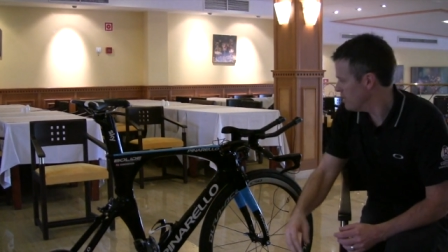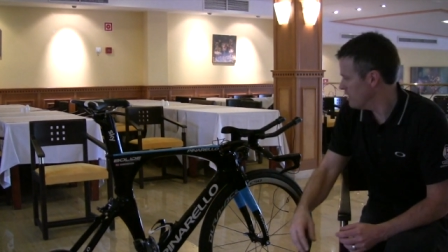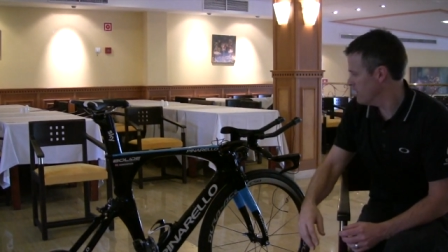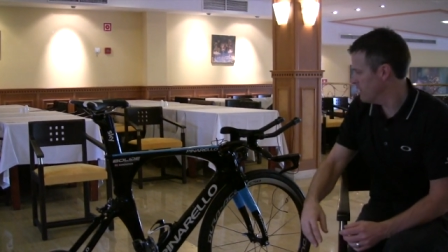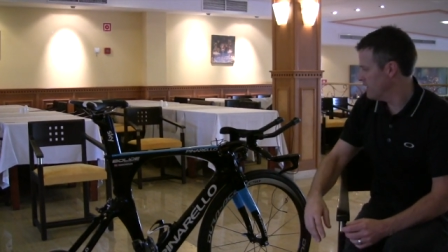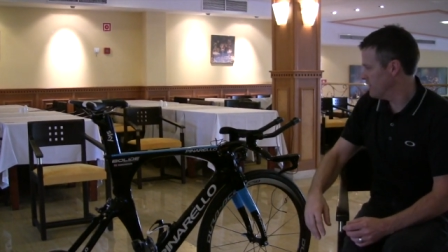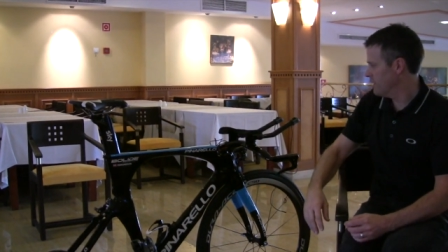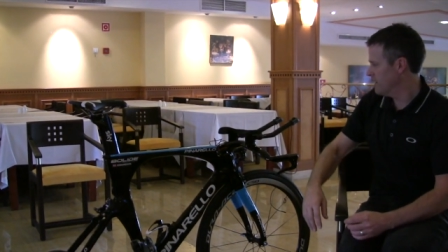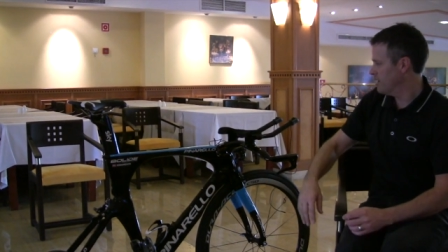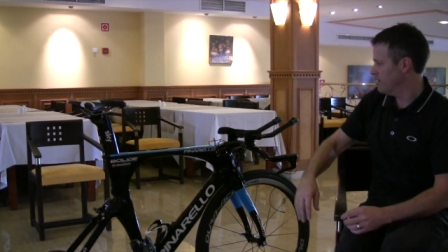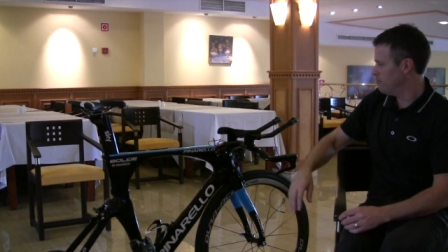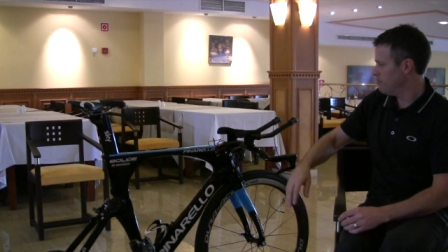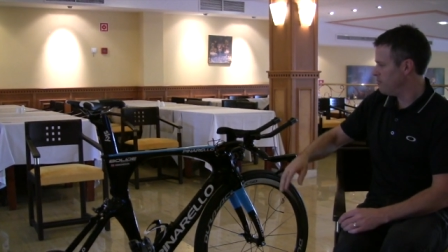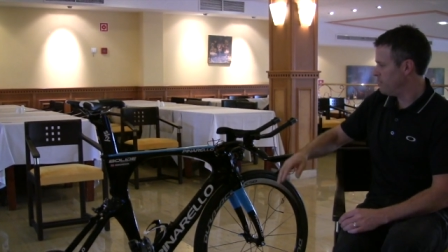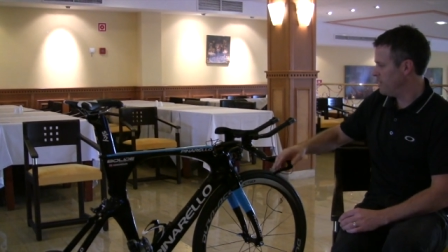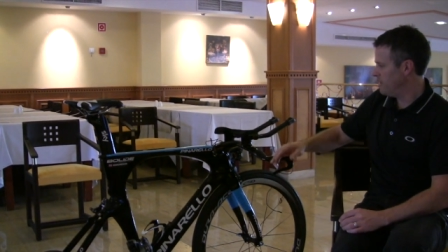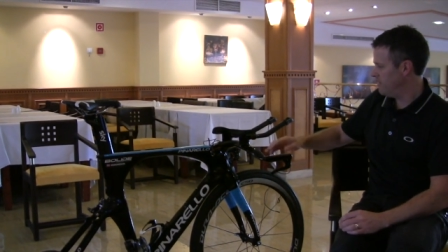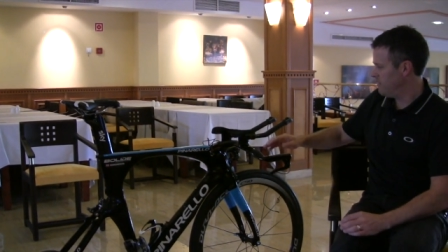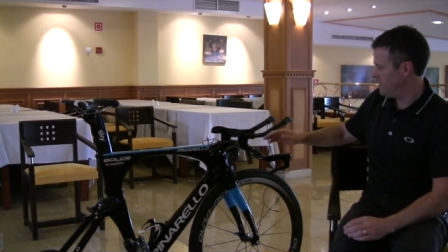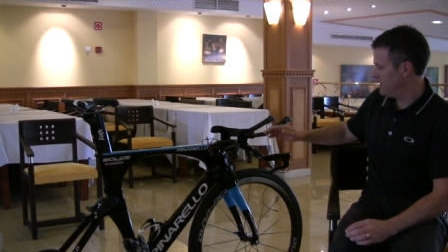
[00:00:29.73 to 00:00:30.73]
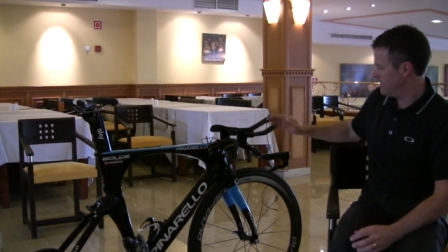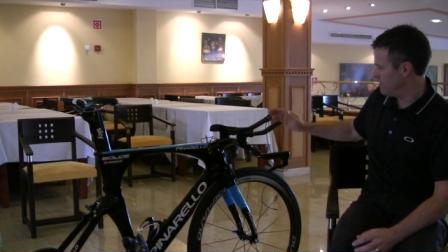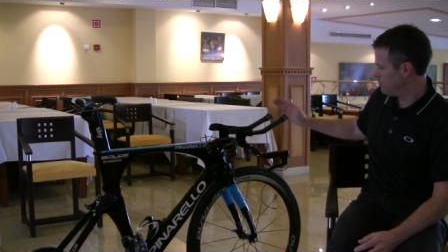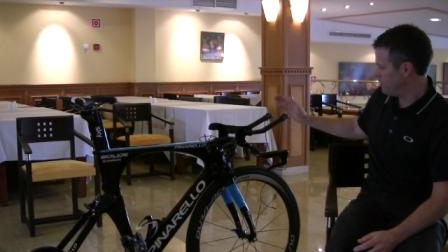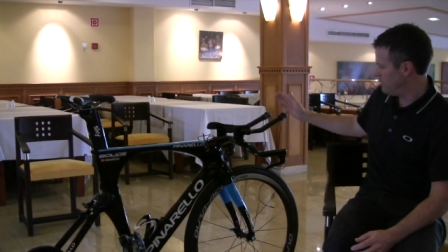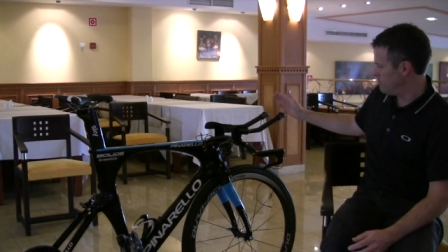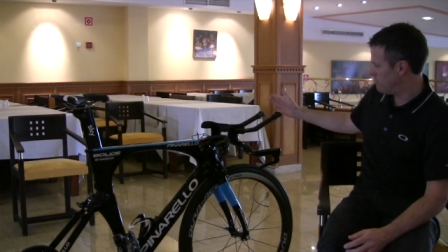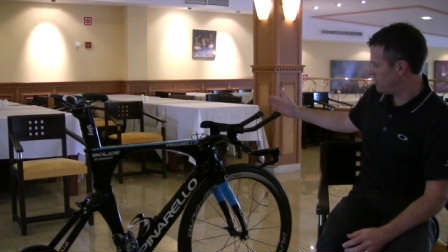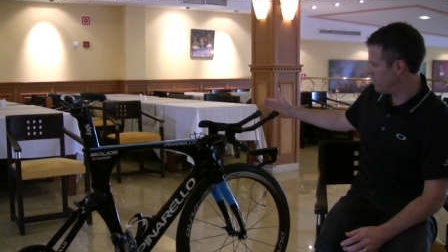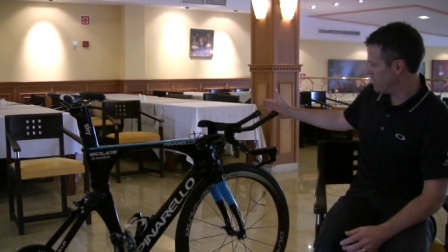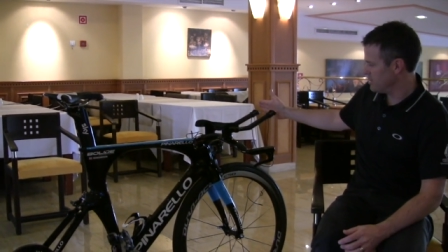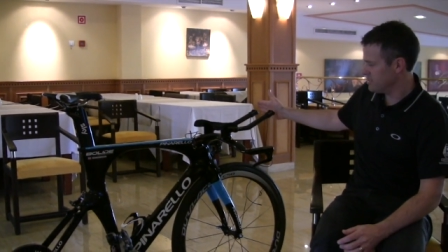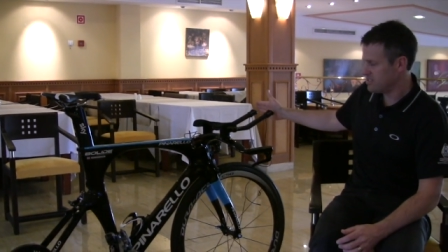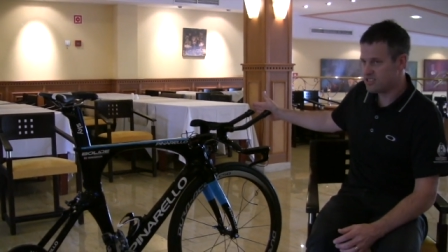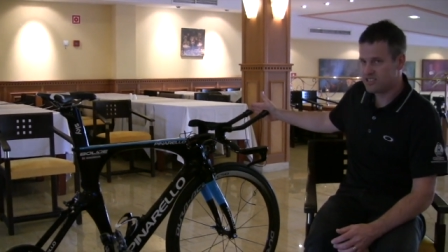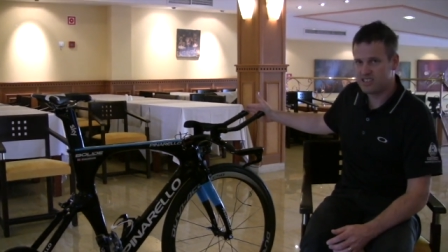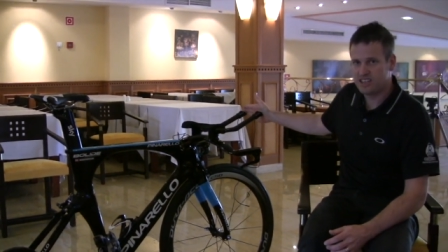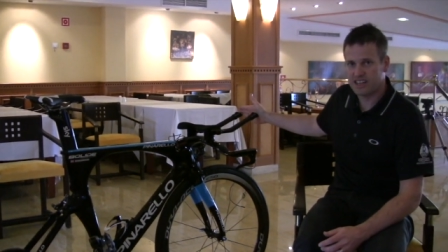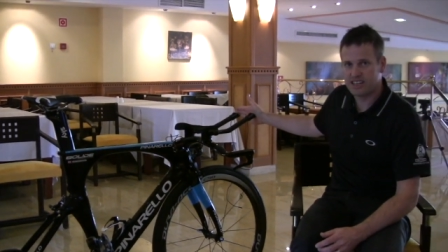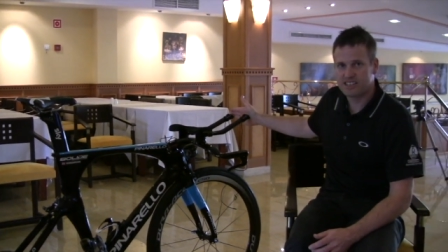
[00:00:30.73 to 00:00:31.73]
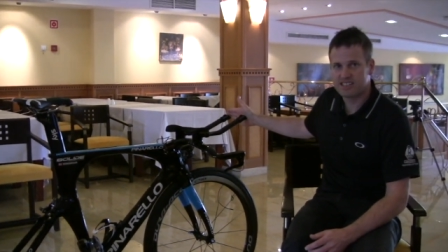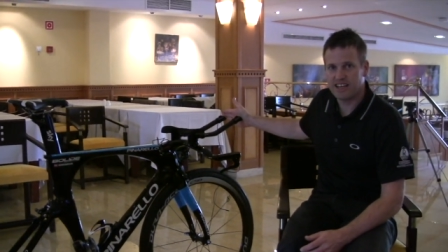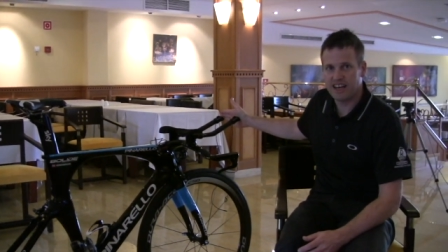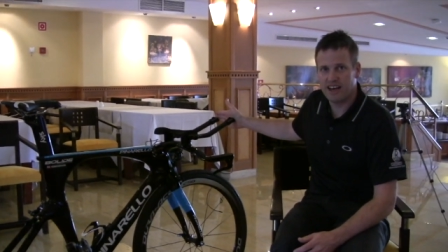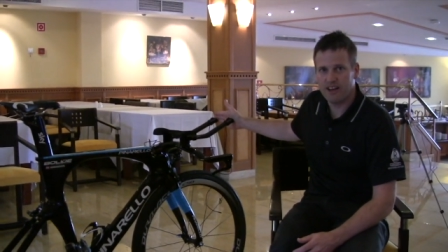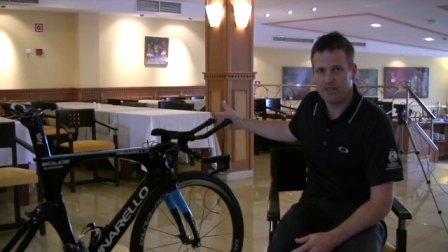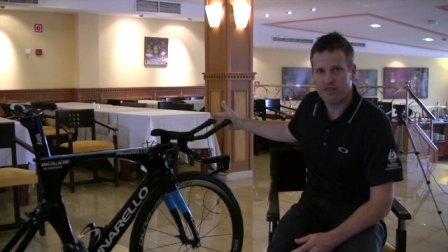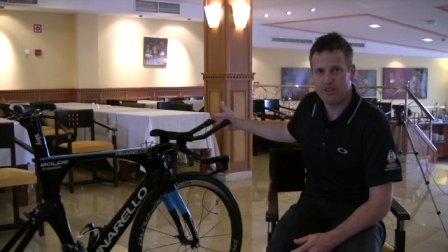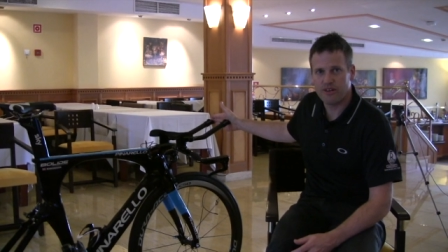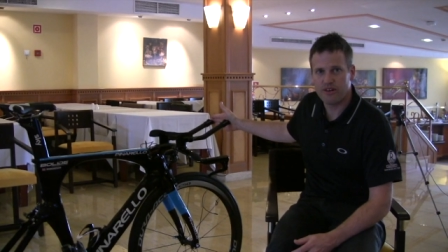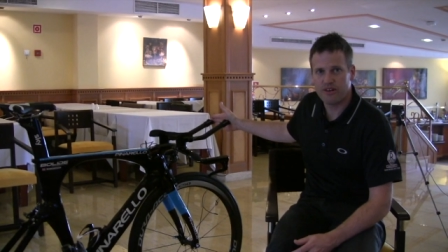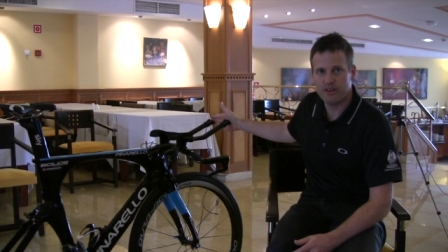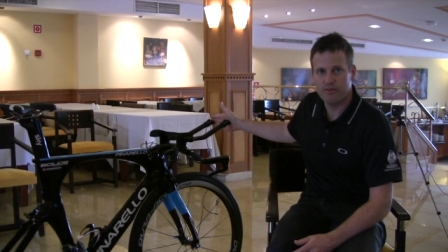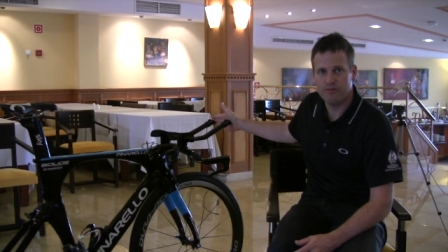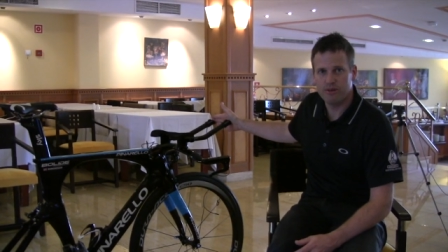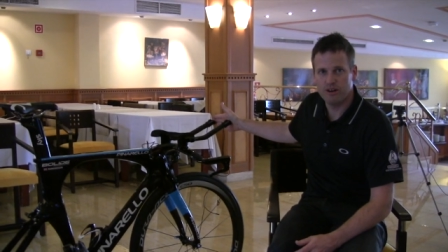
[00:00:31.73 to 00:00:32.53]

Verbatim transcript: Um, and then we brought his sticks out 30